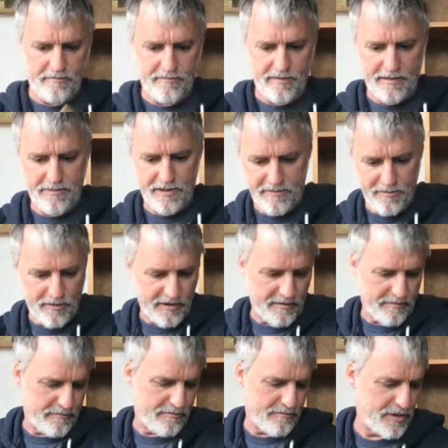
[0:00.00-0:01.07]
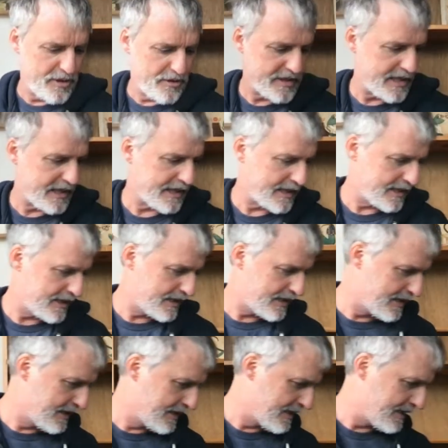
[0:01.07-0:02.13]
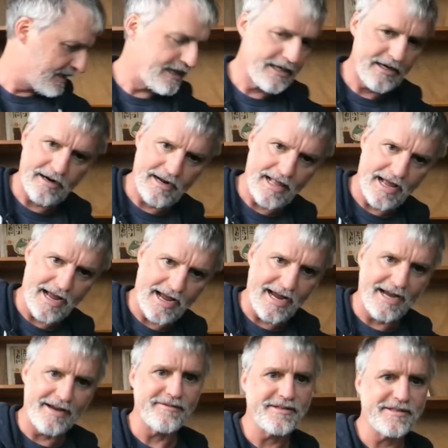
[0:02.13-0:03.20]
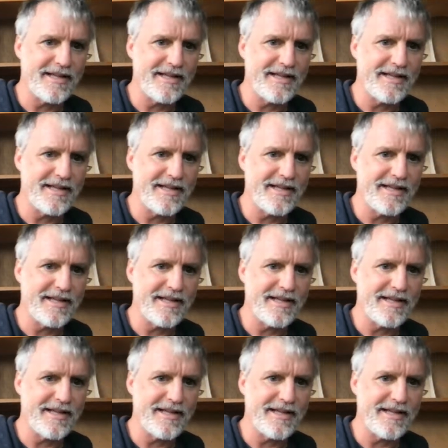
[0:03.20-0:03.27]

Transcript: Maybe more music in our lives.